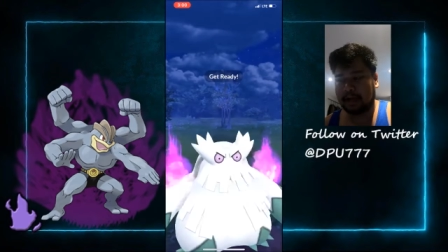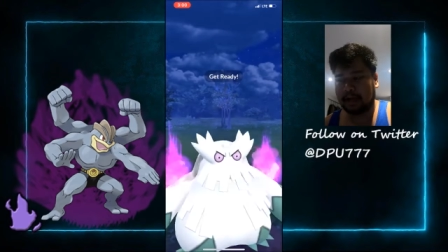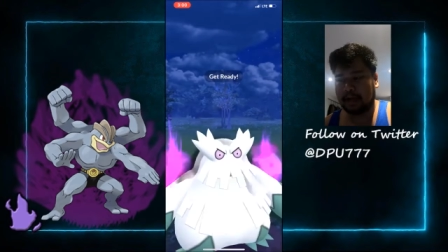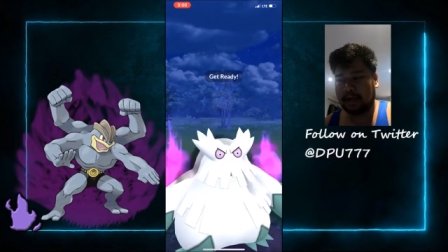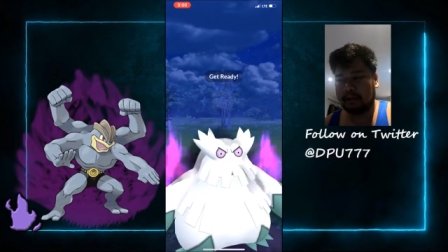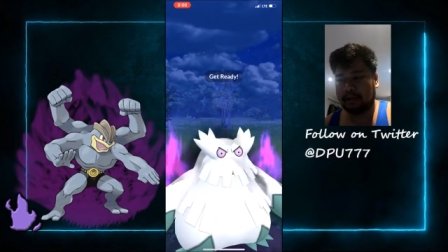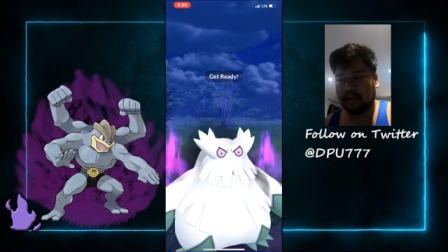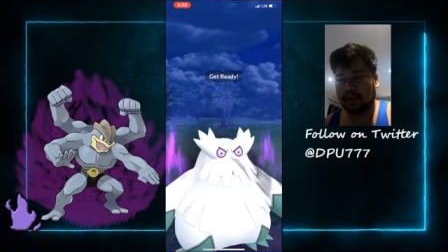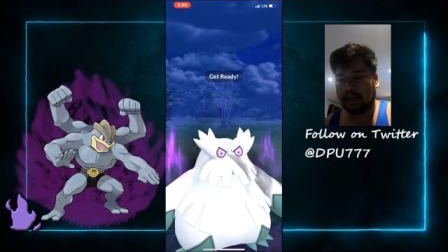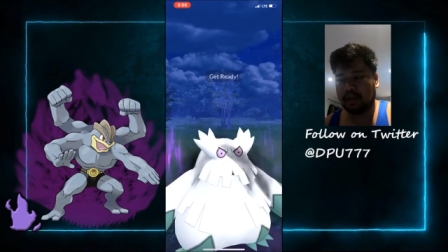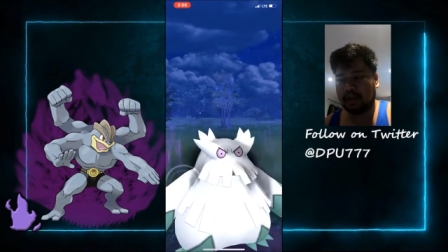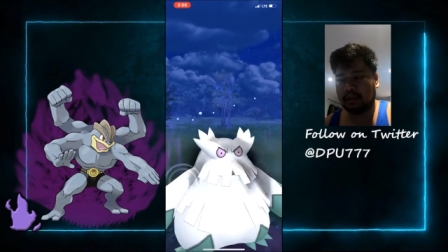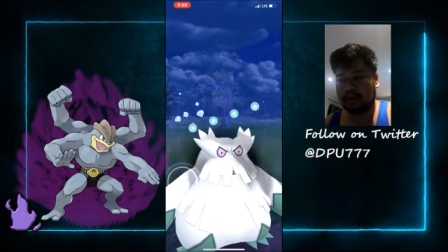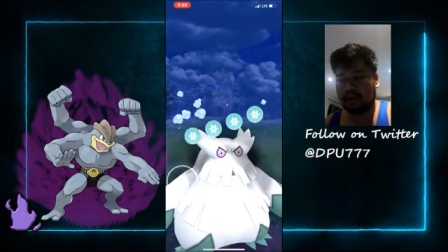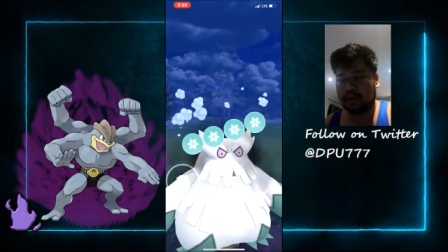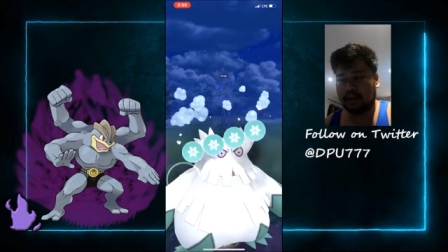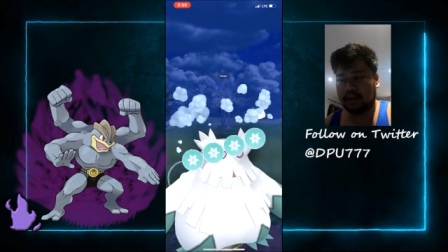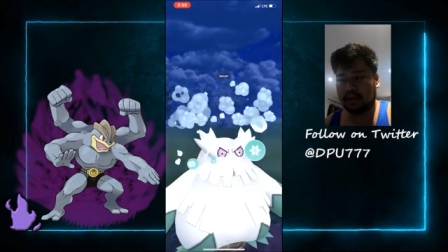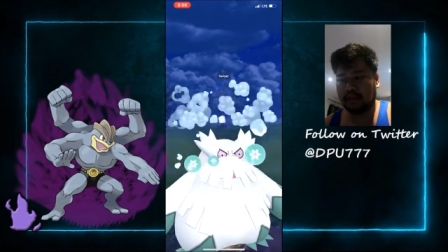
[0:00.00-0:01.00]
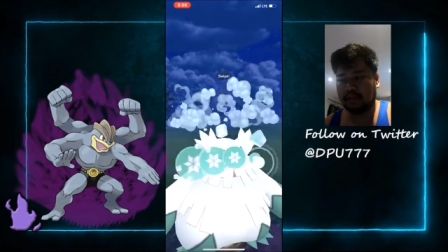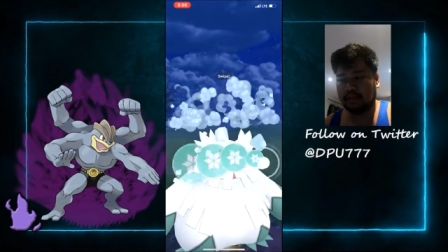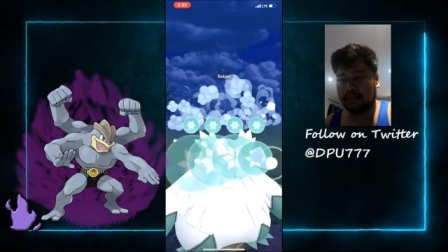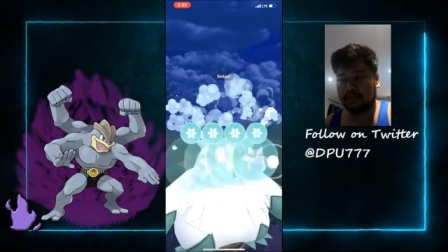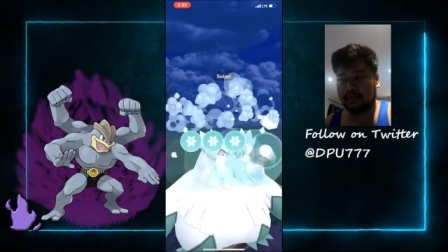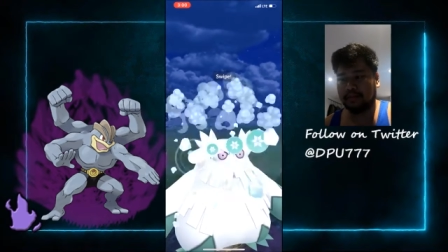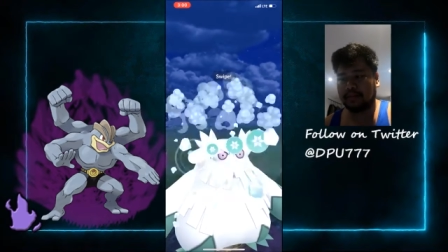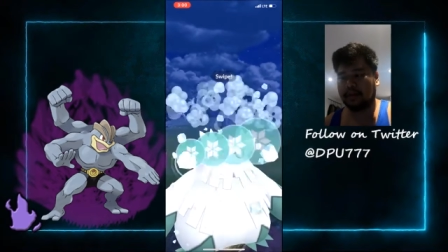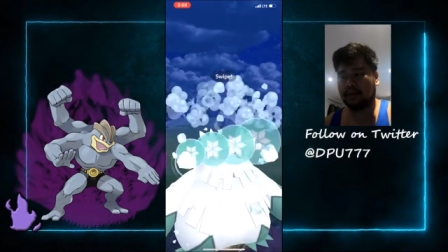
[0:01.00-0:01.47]
I'm close enough
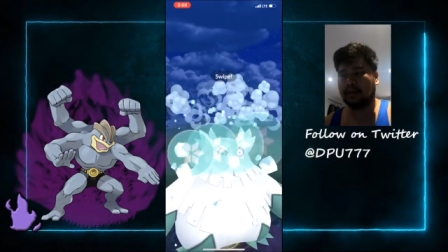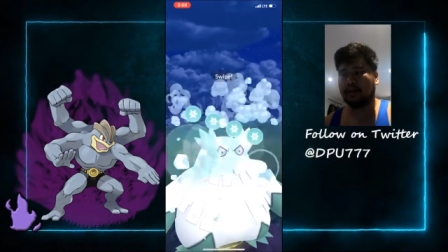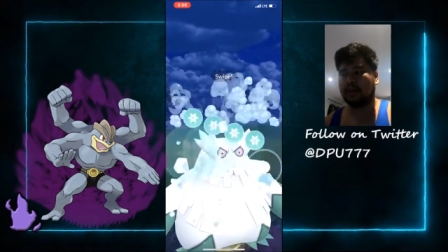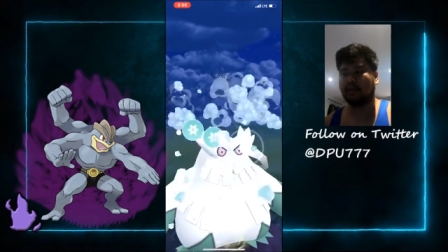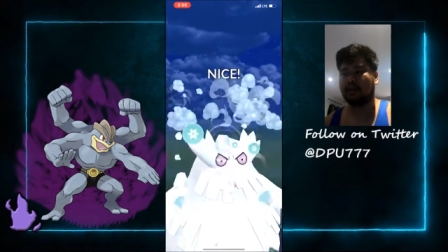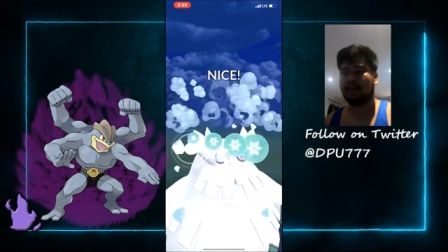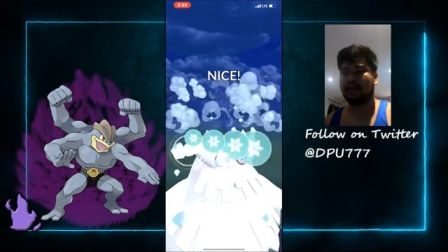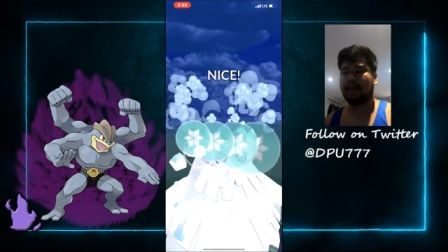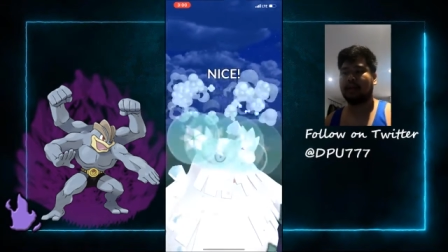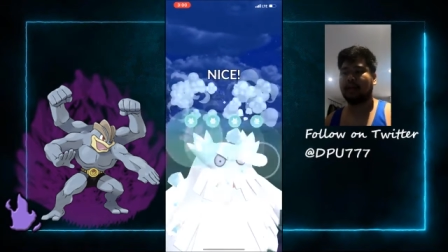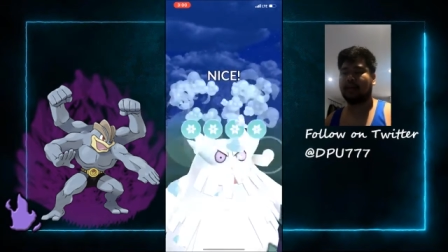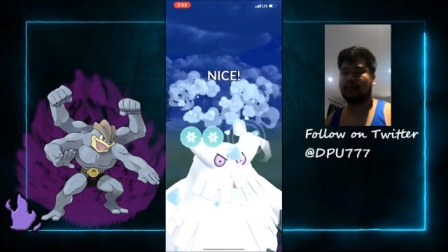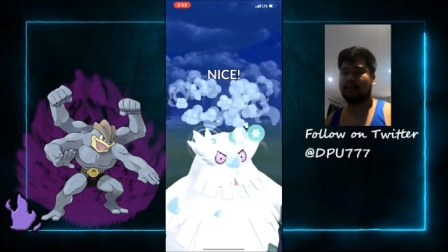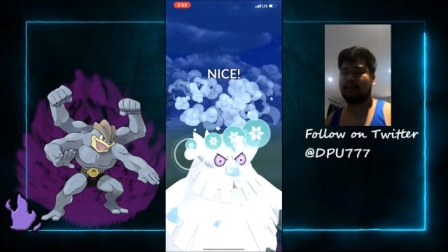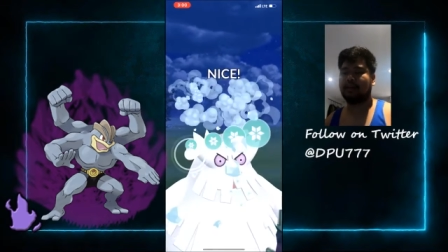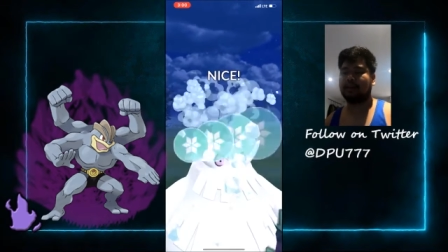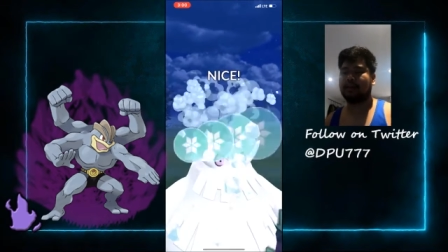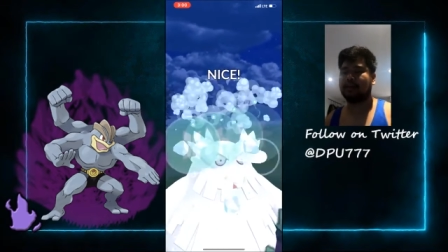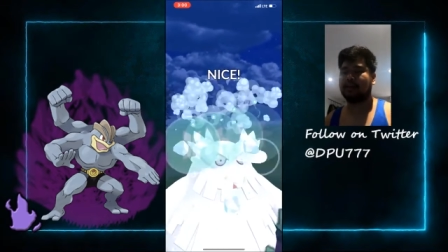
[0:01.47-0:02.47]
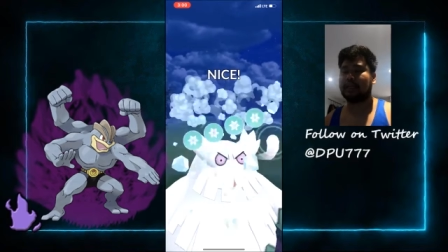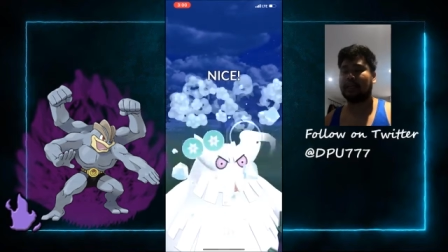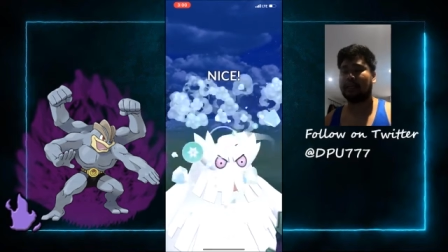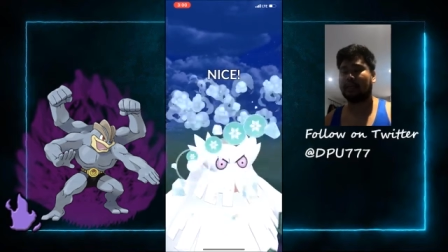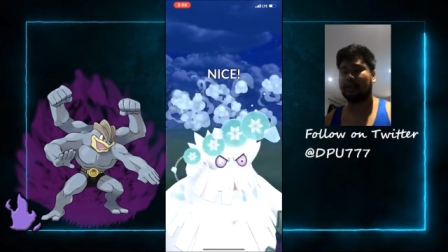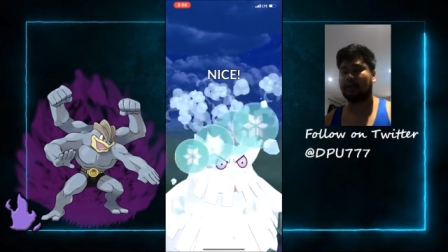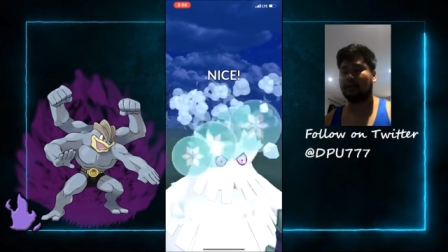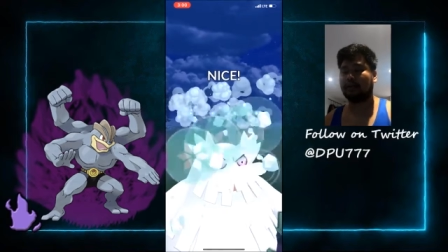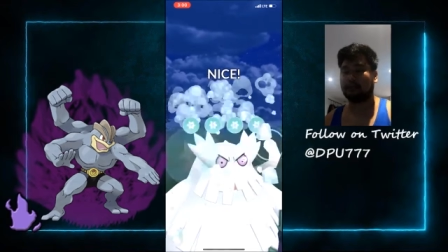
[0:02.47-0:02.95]
that I can take it
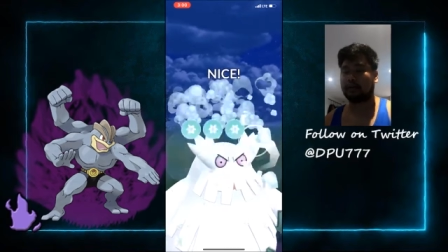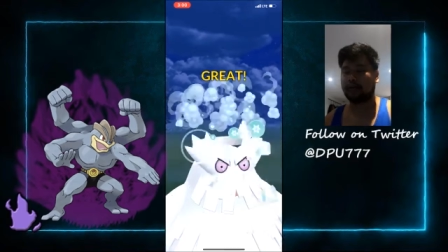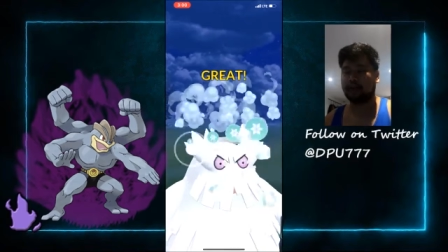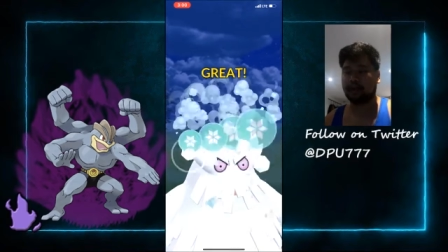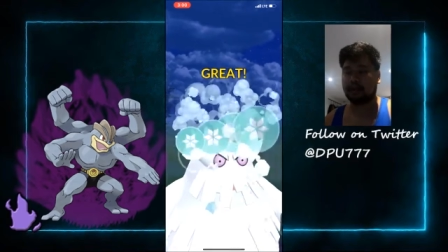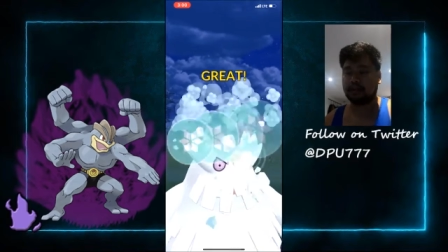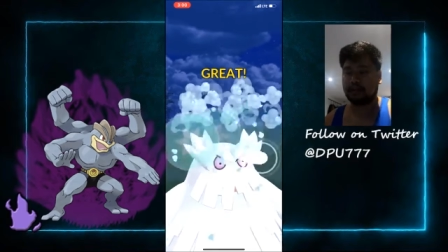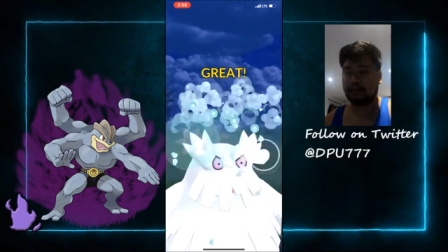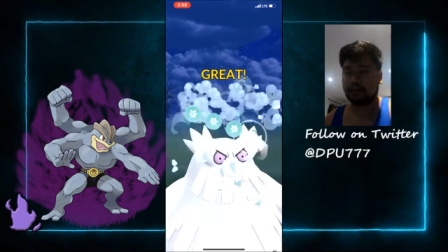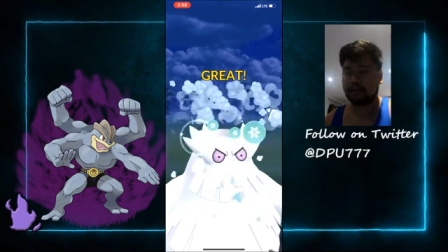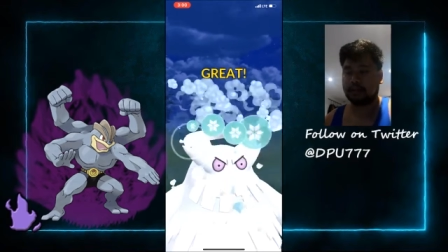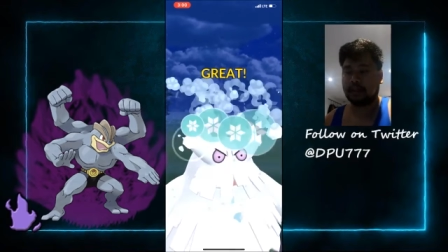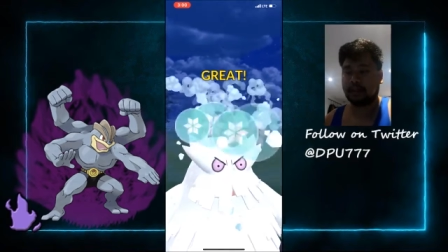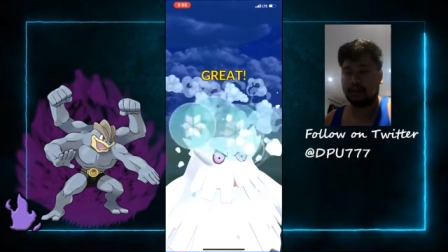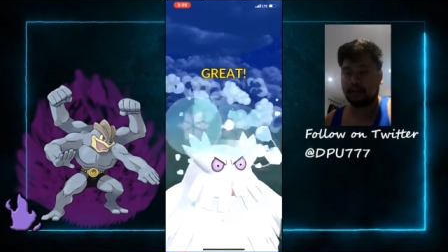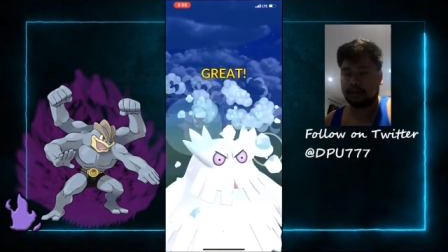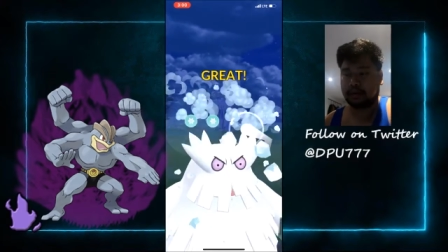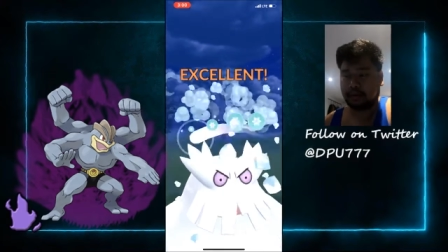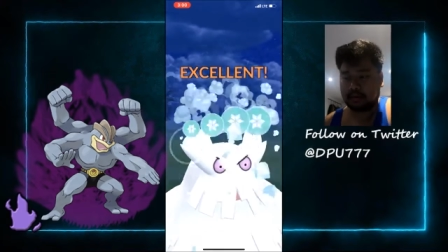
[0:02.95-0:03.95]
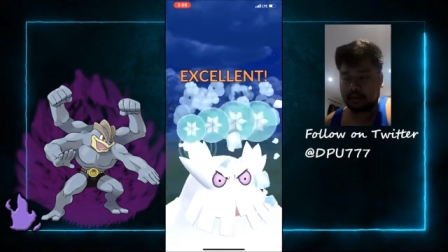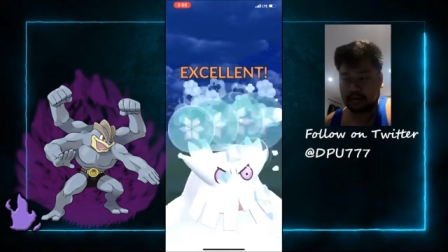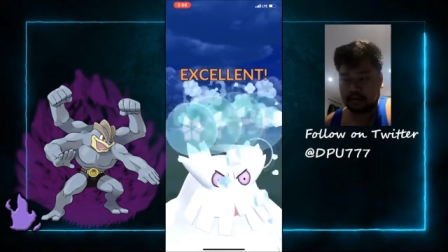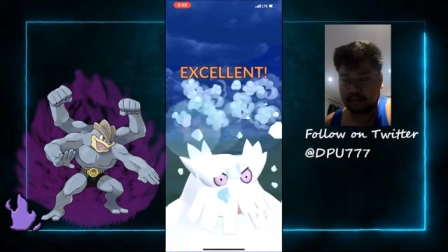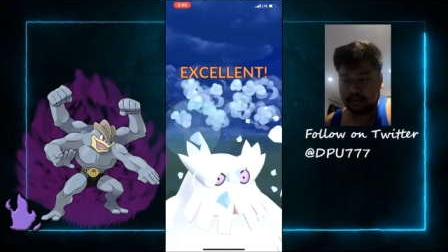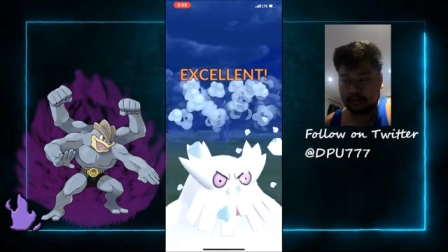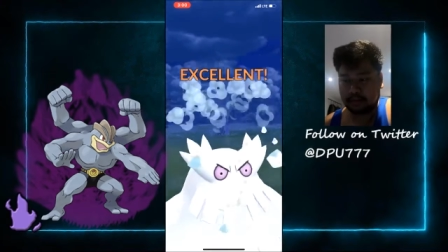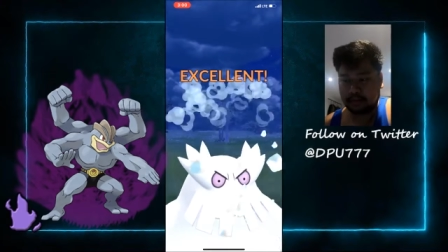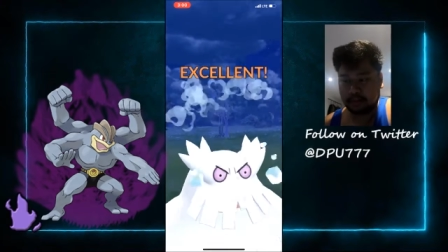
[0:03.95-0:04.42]
out even though I'm double debuffed.